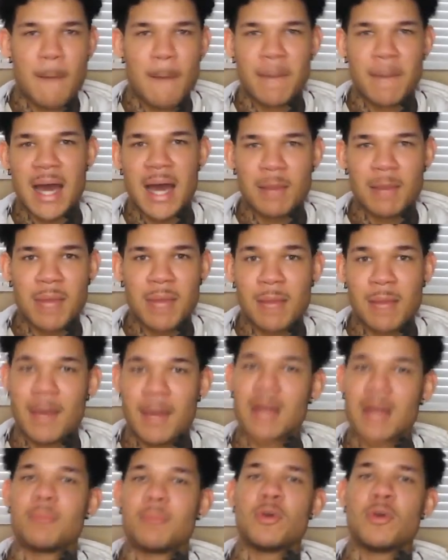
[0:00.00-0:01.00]
bada bing,
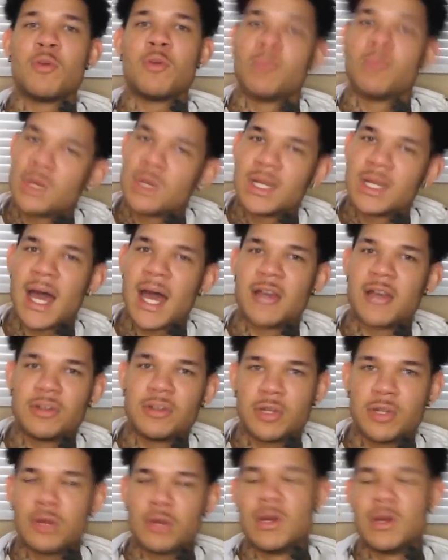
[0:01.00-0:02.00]
bada boom. Well, now
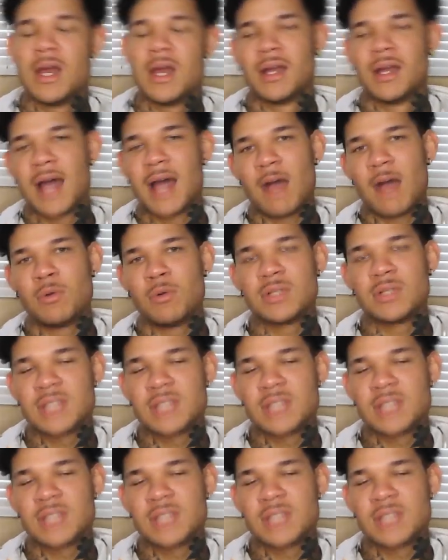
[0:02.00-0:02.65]
you do. Now, I will